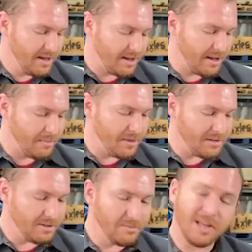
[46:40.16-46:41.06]

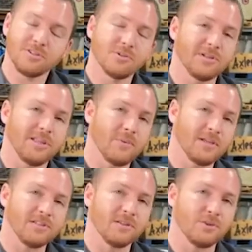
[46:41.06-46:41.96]
and some not so silly
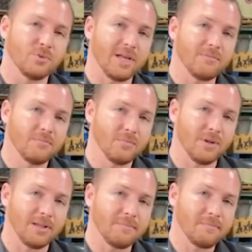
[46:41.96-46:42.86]
ways to lose weight,
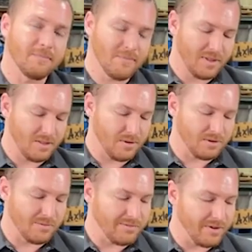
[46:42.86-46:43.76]
really. There are
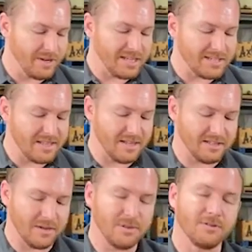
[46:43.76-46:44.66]
some very easy
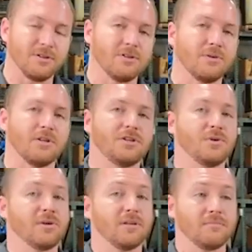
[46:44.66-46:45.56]
things out there to do that
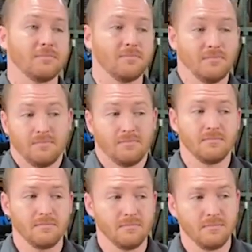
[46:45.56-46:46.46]
you can,
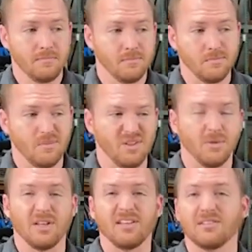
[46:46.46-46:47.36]
you
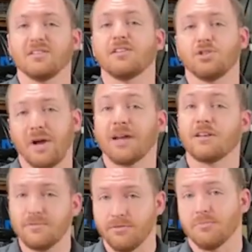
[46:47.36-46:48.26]
know, that doesn't
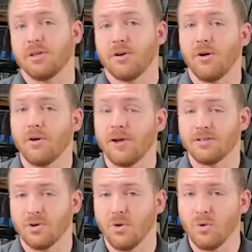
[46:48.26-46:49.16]
detract from the car
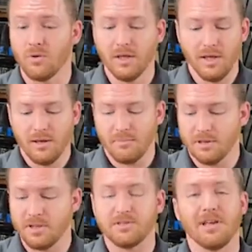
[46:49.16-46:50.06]
as a whole,
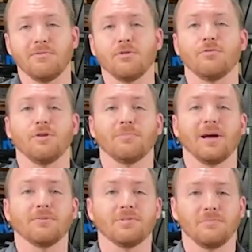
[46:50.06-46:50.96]
but can save you a few
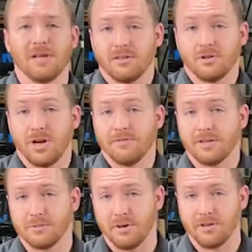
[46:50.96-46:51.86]
pounds and make the driving
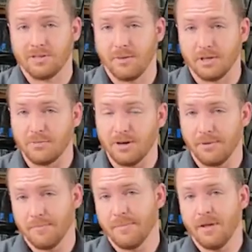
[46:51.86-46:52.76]
experience that much
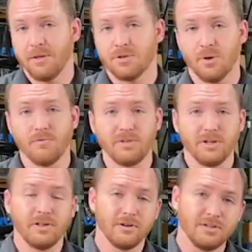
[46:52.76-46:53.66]
better. So hopefully
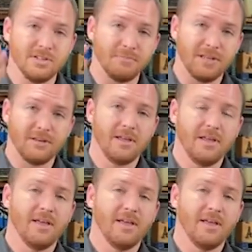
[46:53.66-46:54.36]
you learned something,